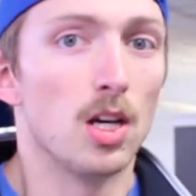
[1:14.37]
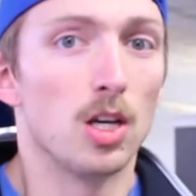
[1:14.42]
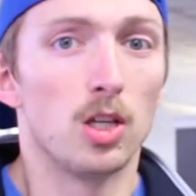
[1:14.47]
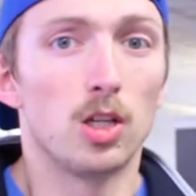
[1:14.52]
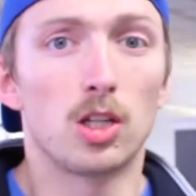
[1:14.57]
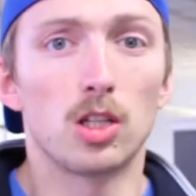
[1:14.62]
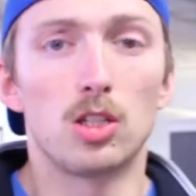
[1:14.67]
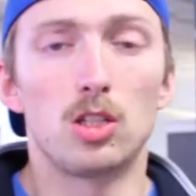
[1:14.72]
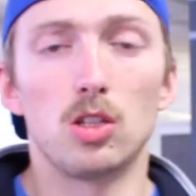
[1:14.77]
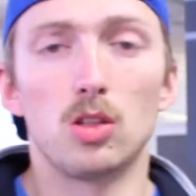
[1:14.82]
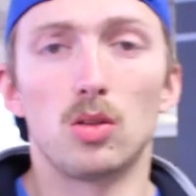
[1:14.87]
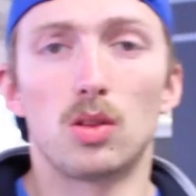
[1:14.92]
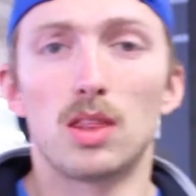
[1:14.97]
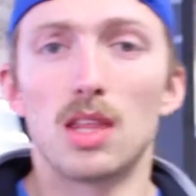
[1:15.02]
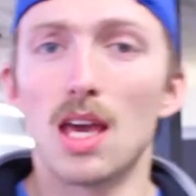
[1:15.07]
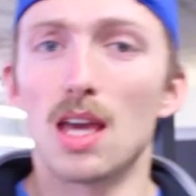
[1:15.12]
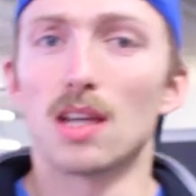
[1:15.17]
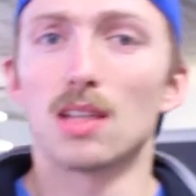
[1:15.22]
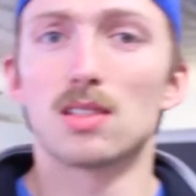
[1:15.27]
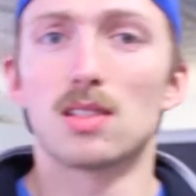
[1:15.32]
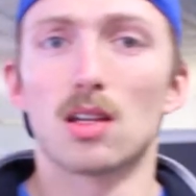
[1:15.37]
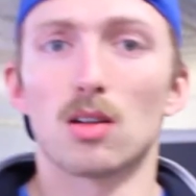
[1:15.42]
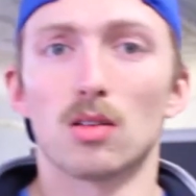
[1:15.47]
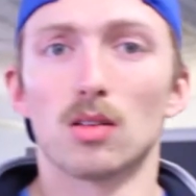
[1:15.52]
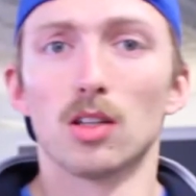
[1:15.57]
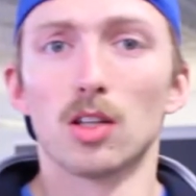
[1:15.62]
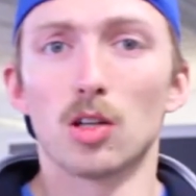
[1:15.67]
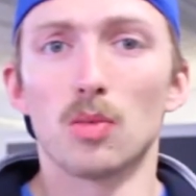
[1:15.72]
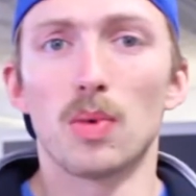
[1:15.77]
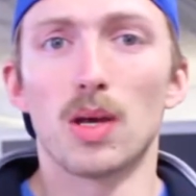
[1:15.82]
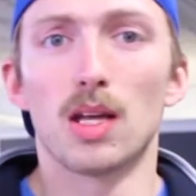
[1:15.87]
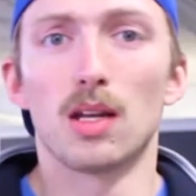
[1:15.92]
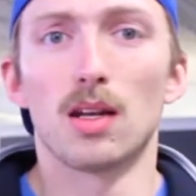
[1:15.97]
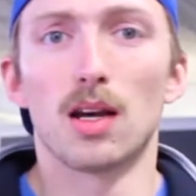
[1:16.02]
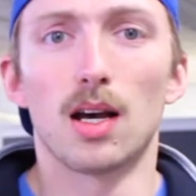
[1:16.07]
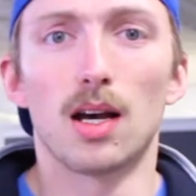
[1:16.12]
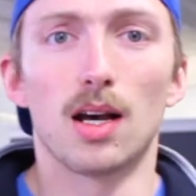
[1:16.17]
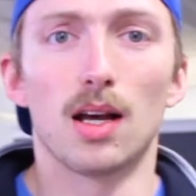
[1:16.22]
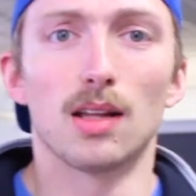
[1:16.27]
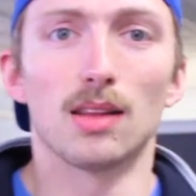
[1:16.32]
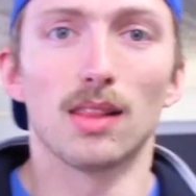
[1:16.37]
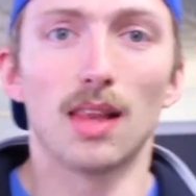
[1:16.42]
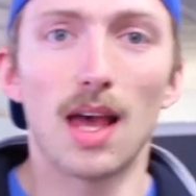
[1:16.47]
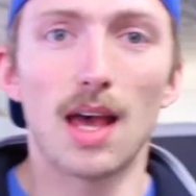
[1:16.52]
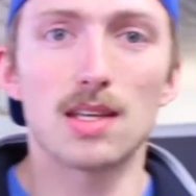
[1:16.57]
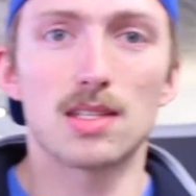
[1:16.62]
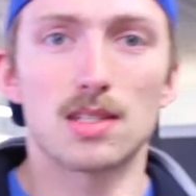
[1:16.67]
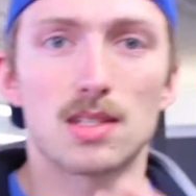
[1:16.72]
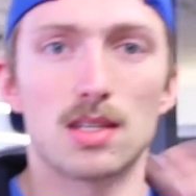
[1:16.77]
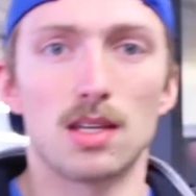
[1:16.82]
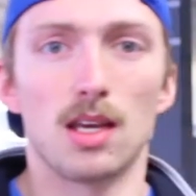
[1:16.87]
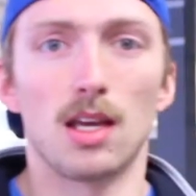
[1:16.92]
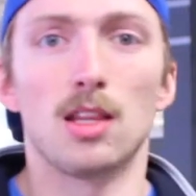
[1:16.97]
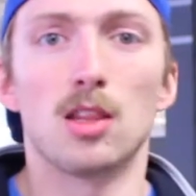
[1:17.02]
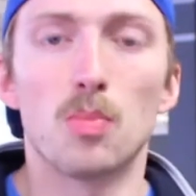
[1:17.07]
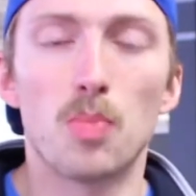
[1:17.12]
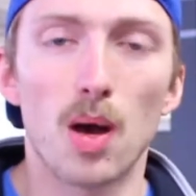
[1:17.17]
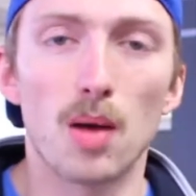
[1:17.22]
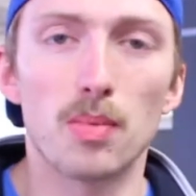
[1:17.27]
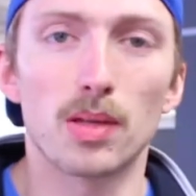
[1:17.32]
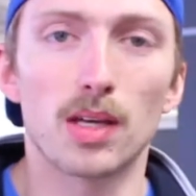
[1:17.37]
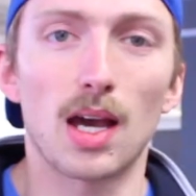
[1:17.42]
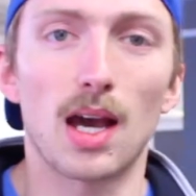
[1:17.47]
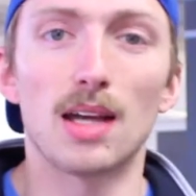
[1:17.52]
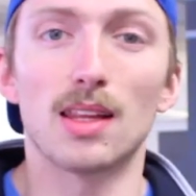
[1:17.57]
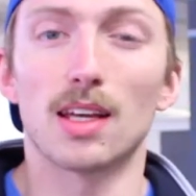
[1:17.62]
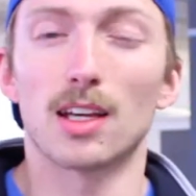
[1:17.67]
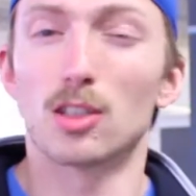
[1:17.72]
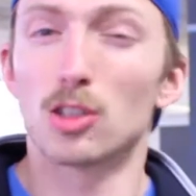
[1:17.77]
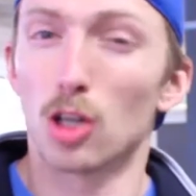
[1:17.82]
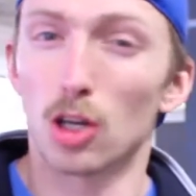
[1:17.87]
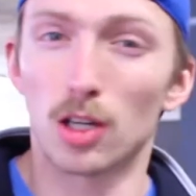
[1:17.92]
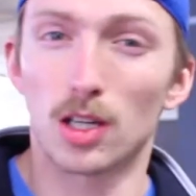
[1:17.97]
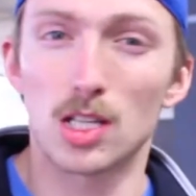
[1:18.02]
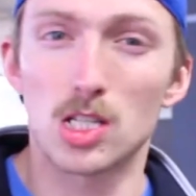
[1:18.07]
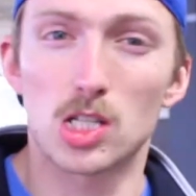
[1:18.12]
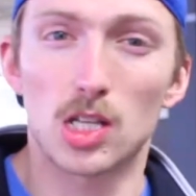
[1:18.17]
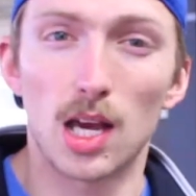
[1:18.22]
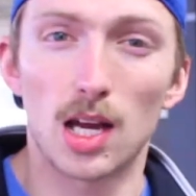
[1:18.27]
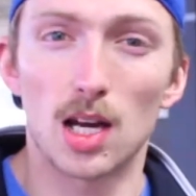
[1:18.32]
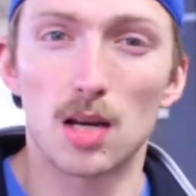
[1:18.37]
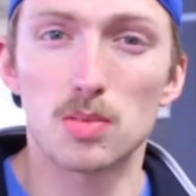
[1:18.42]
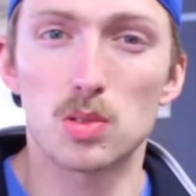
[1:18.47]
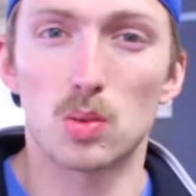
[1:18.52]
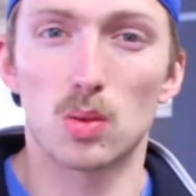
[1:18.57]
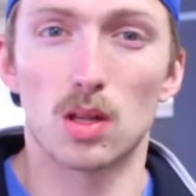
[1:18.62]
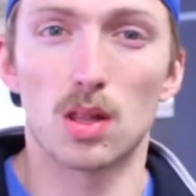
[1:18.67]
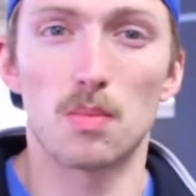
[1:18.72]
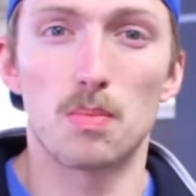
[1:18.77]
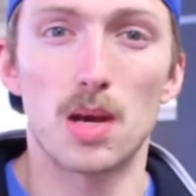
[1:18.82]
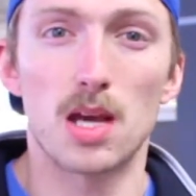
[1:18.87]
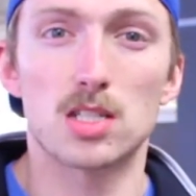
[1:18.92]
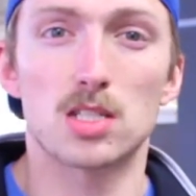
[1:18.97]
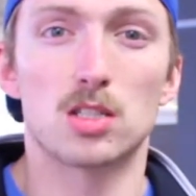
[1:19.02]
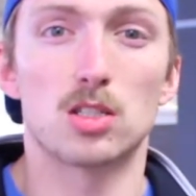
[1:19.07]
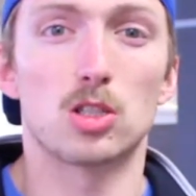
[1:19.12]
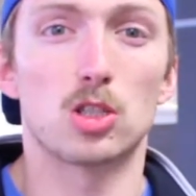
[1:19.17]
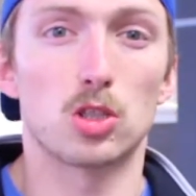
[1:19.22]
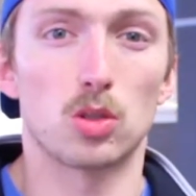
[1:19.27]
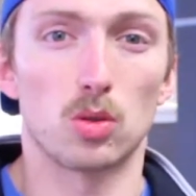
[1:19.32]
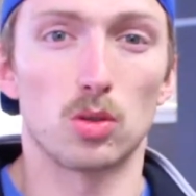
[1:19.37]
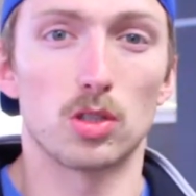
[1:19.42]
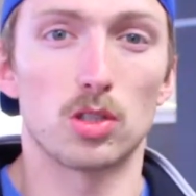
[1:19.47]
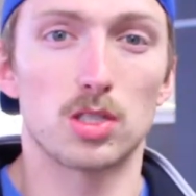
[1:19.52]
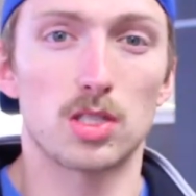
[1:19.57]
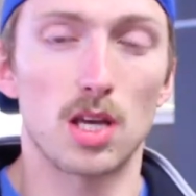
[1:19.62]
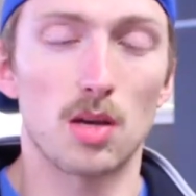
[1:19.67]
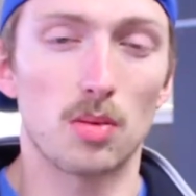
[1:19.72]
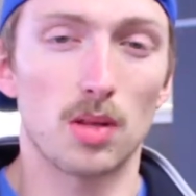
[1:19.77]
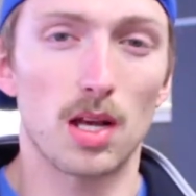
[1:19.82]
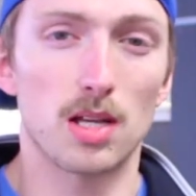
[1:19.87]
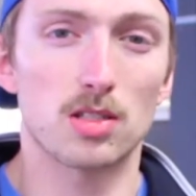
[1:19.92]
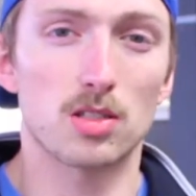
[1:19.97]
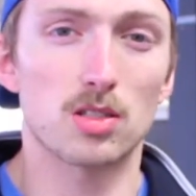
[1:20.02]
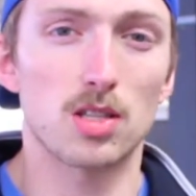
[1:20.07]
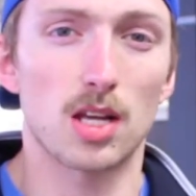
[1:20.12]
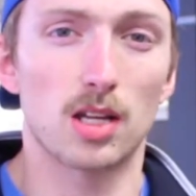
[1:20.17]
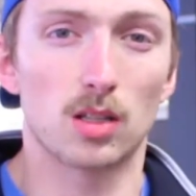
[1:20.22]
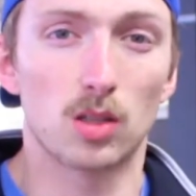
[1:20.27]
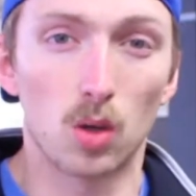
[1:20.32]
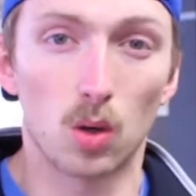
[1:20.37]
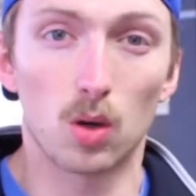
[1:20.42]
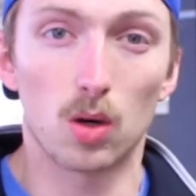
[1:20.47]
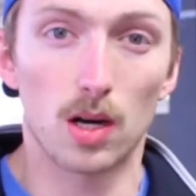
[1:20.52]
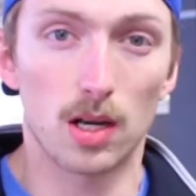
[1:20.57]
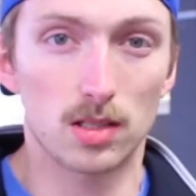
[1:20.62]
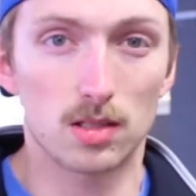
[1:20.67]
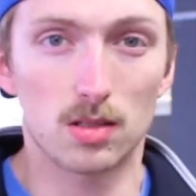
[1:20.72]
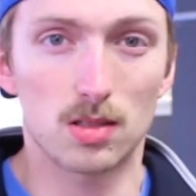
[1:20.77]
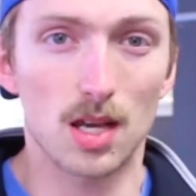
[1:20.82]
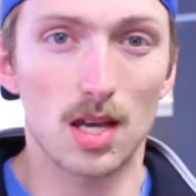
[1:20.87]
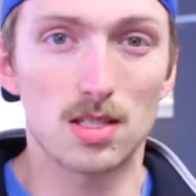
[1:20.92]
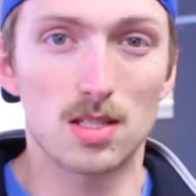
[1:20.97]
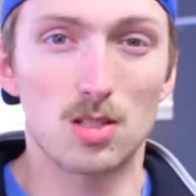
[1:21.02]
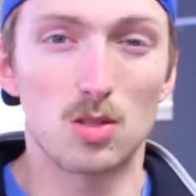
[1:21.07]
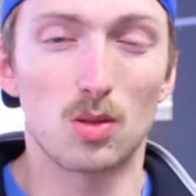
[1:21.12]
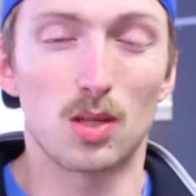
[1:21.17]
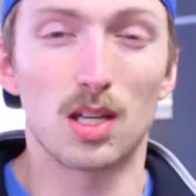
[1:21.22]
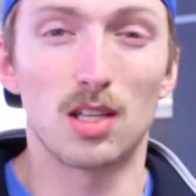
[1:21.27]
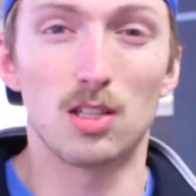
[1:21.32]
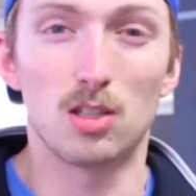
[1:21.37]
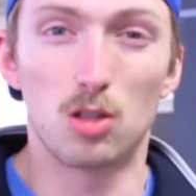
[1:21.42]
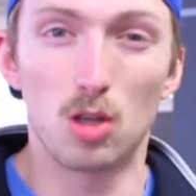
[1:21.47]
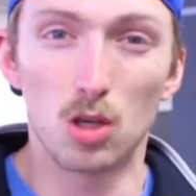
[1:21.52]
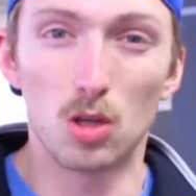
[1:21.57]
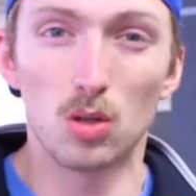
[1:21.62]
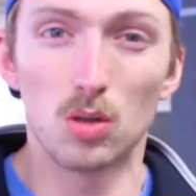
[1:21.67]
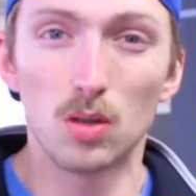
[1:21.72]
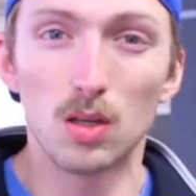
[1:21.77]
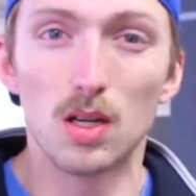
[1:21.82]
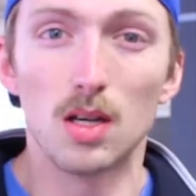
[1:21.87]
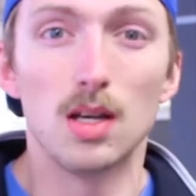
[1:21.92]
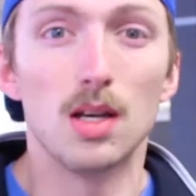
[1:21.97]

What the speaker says: You could do things that are a little bit less in the public eye, like Turkish get-ups, one of the best shoulder stabilizers and core exercises you can do.